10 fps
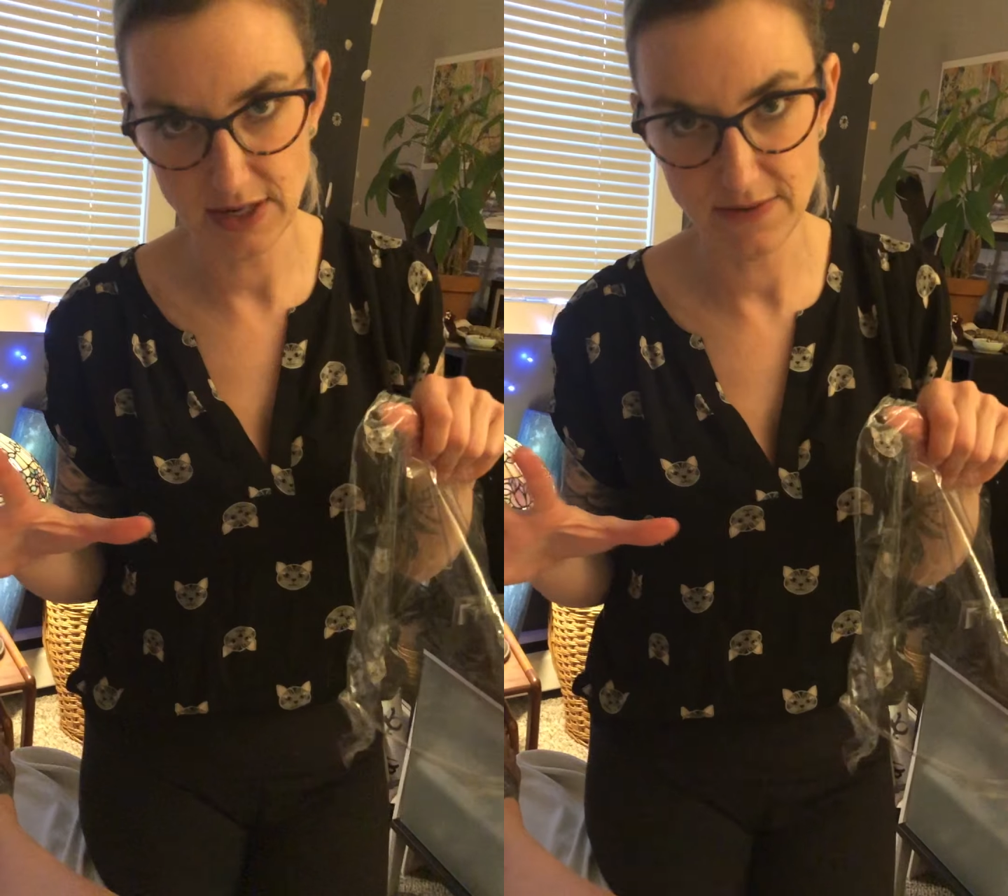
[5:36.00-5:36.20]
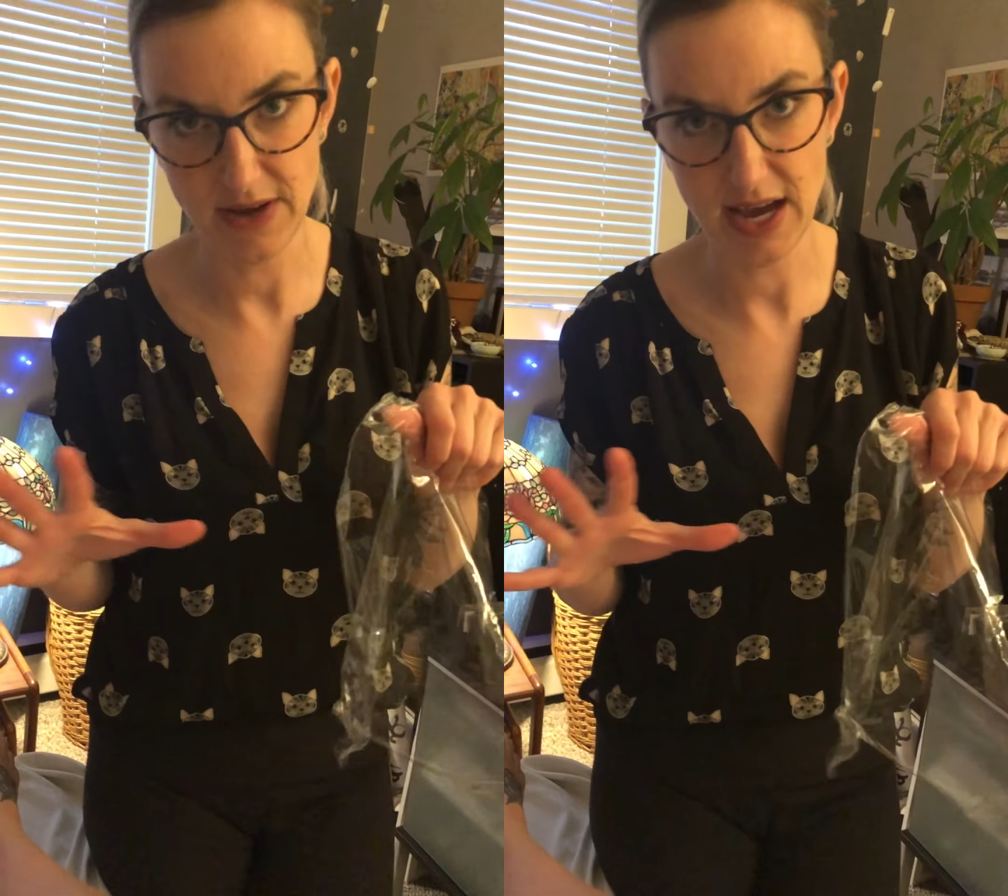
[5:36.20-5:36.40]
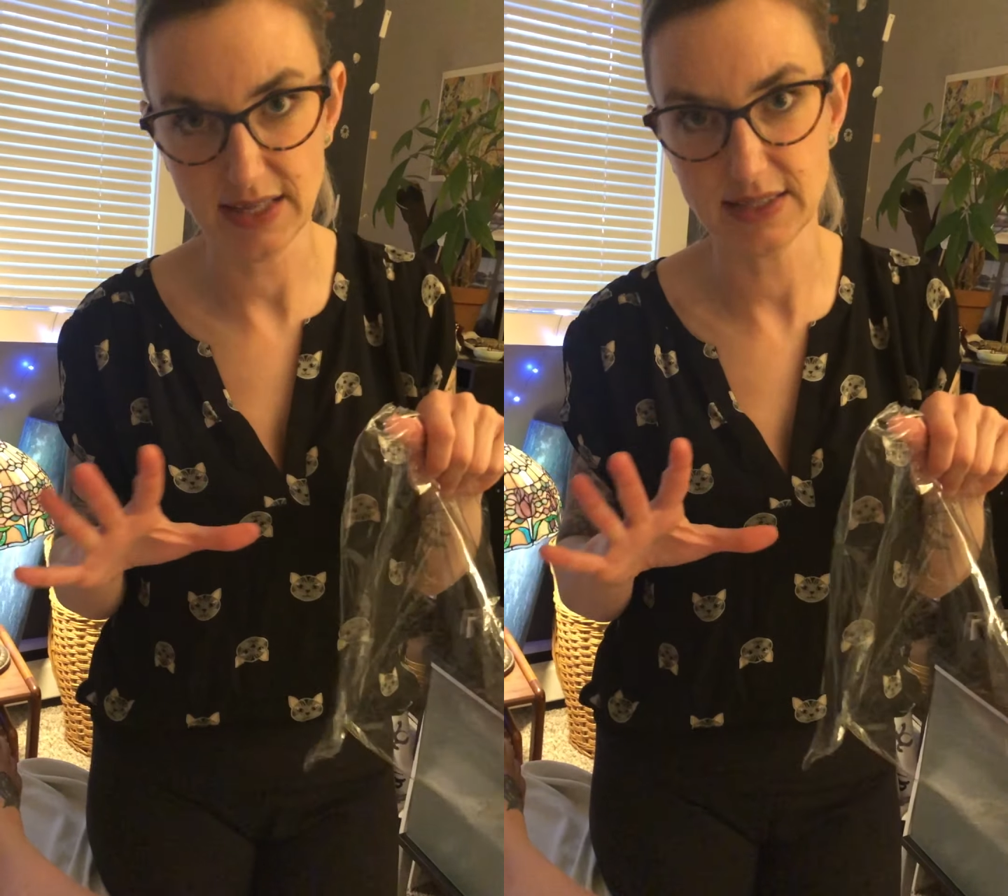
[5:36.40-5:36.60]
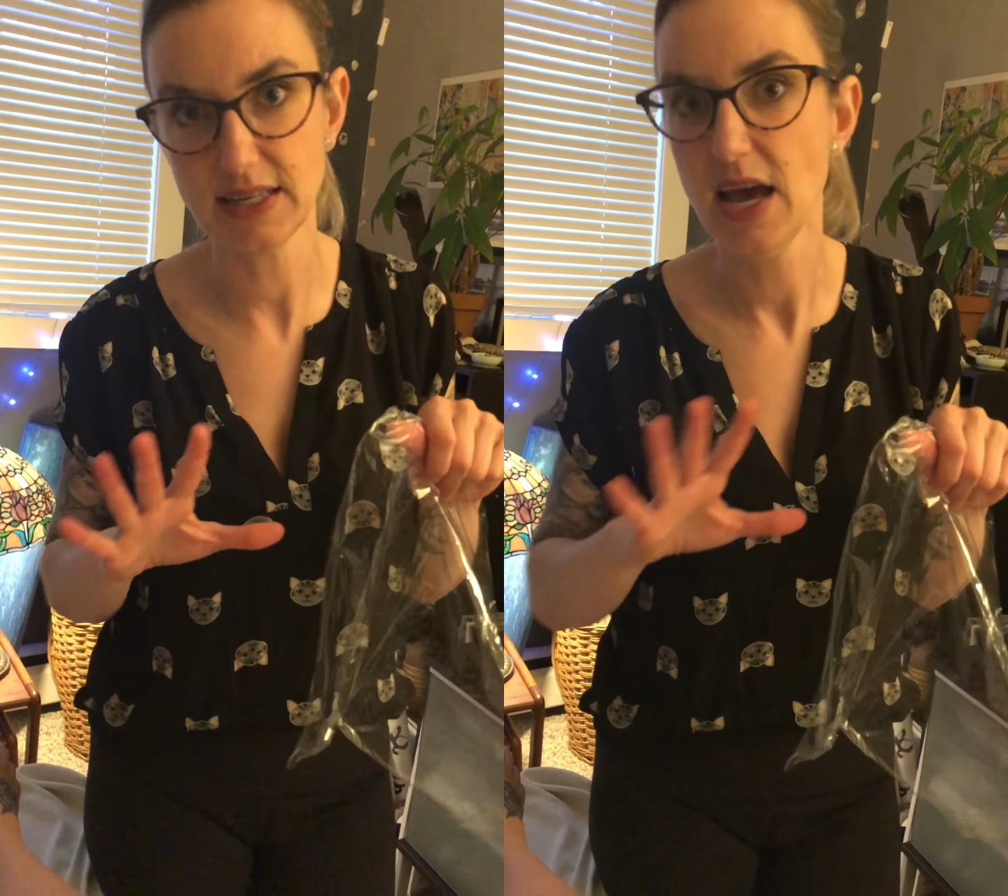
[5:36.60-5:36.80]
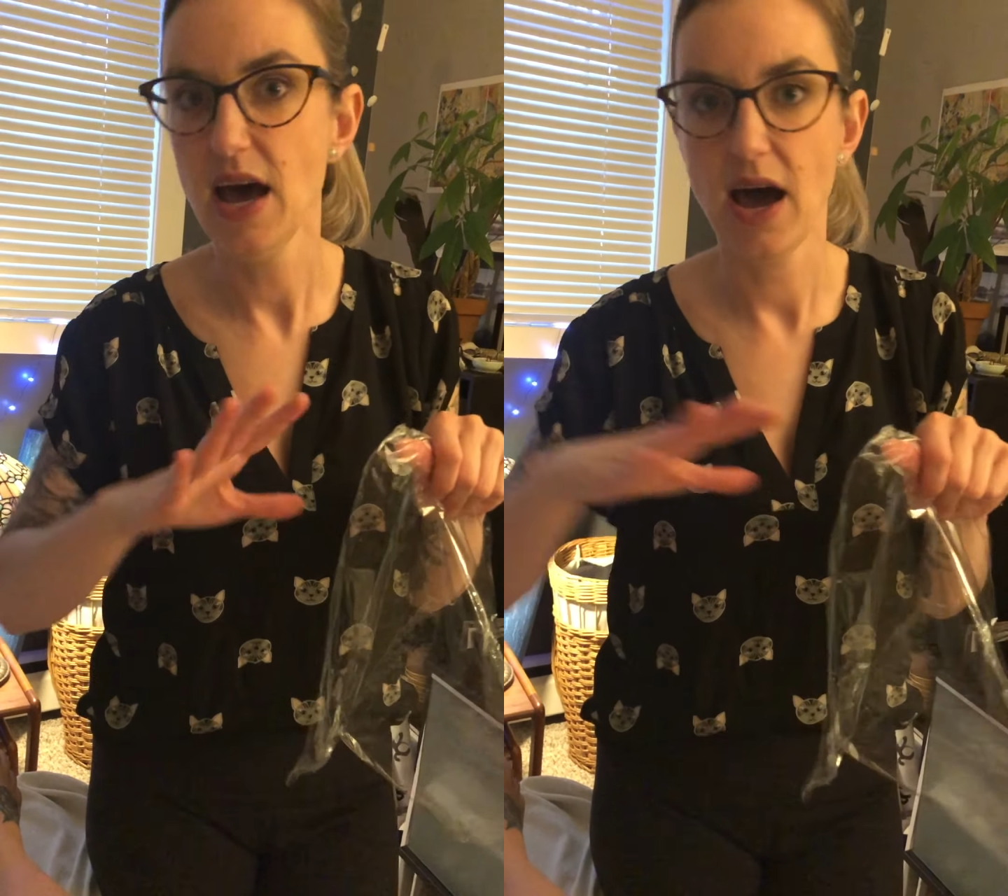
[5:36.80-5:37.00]
advance.
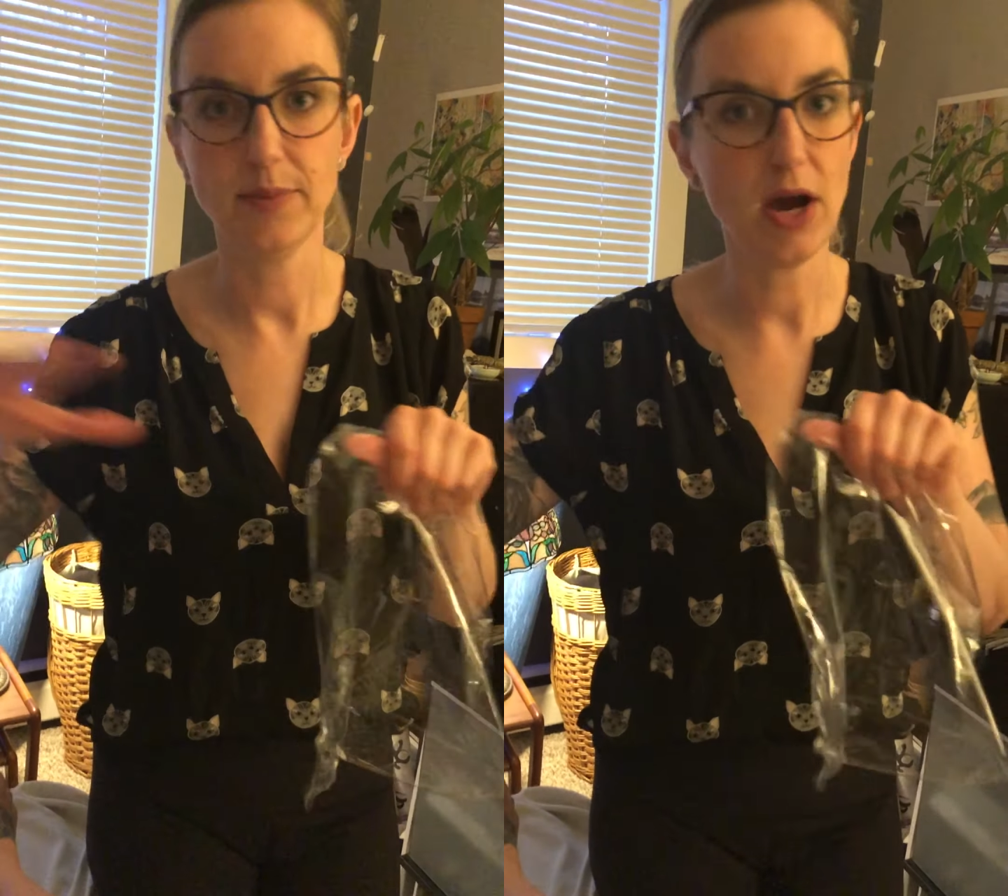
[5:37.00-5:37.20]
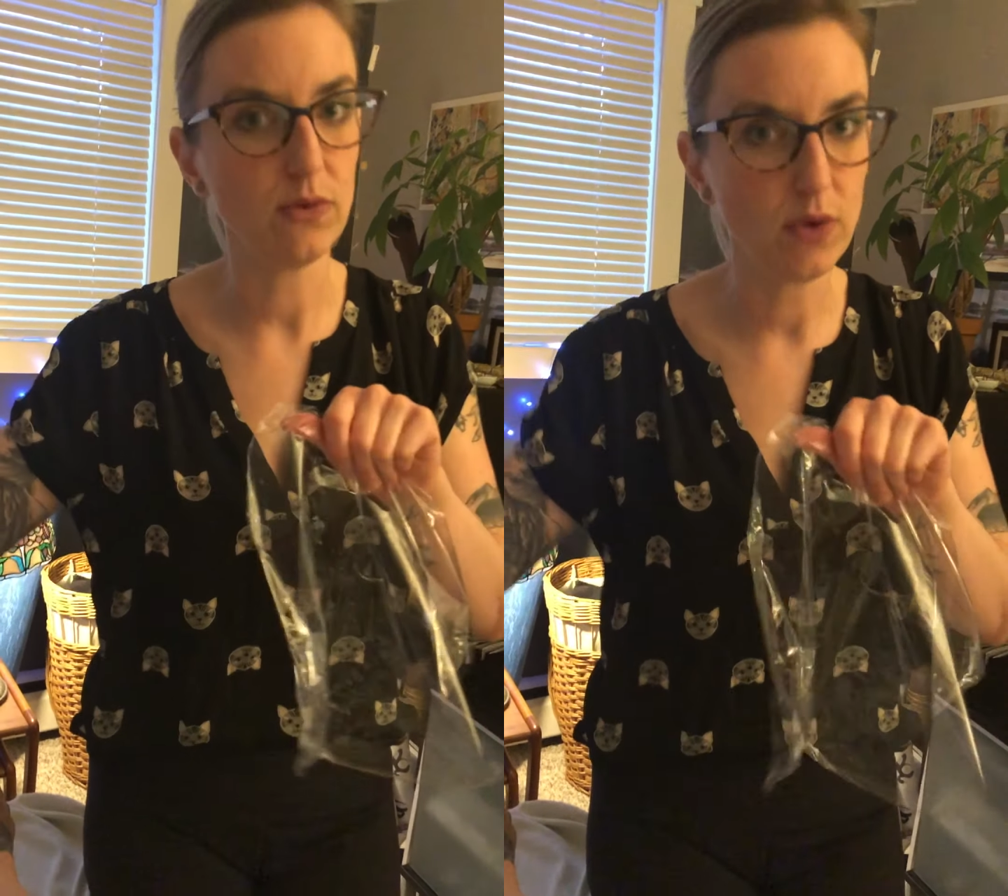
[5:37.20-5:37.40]
I'm not